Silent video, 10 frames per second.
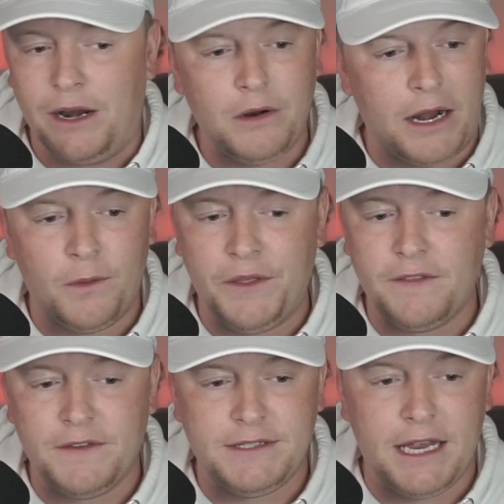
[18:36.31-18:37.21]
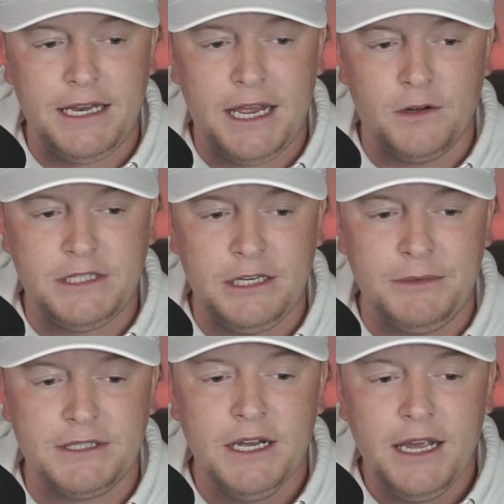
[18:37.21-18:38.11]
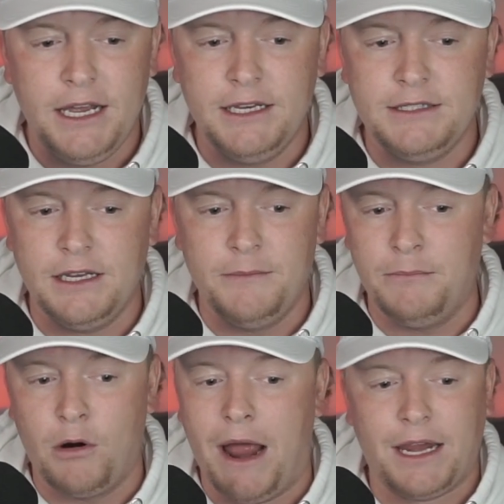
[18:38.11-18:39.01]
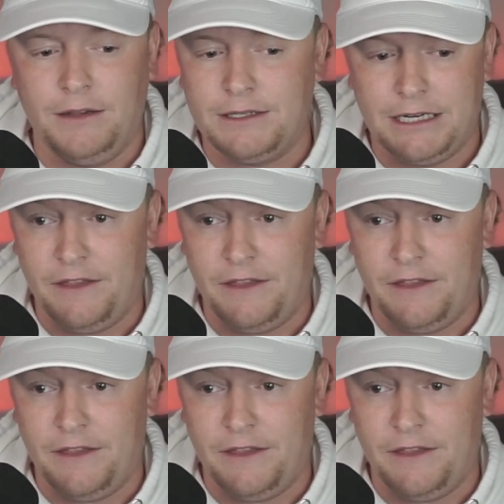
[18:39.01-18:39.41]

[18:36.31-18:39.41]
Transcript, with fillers: I don't think that the San Diego team is miraculous.